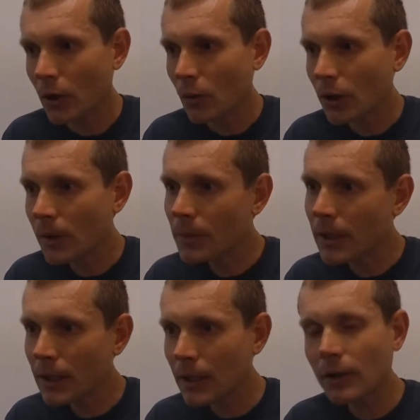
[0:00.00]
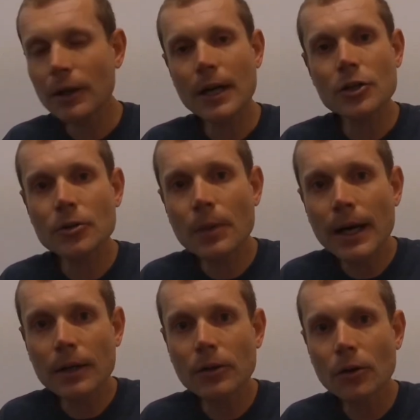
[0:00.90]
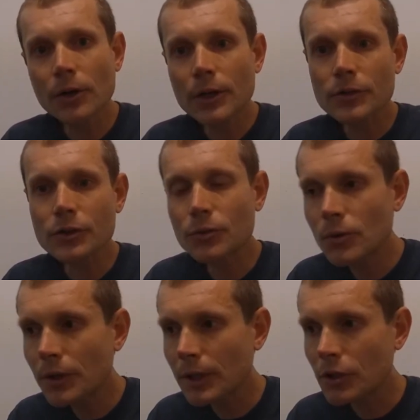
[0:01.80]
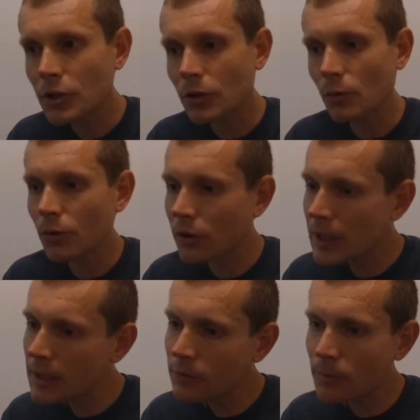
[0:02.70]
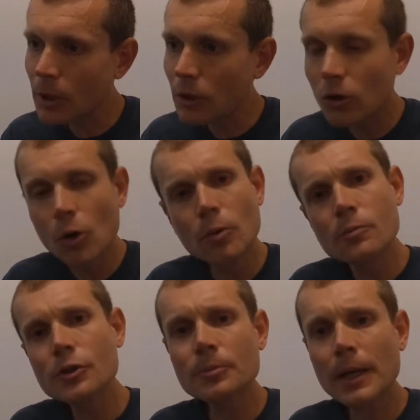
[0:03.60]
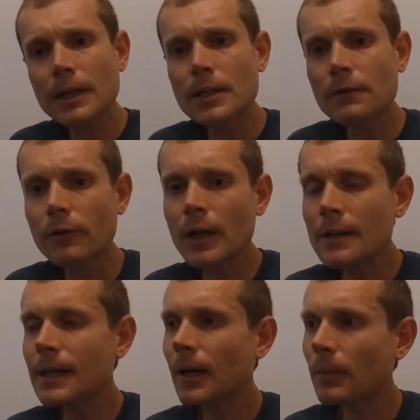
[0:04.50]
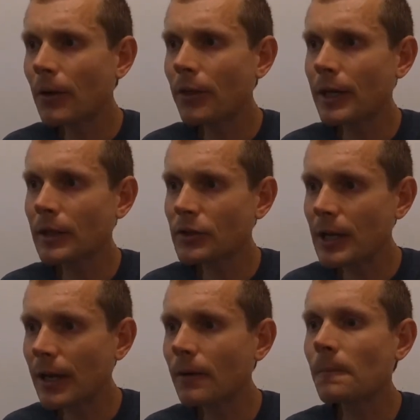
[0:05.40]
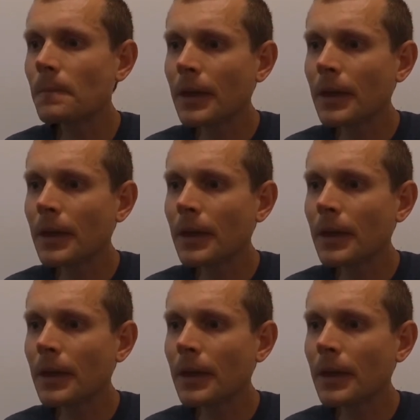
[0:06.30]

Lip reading: We're going to be in an international baccalaureate school next year. We're thinking from a global perspective about things now.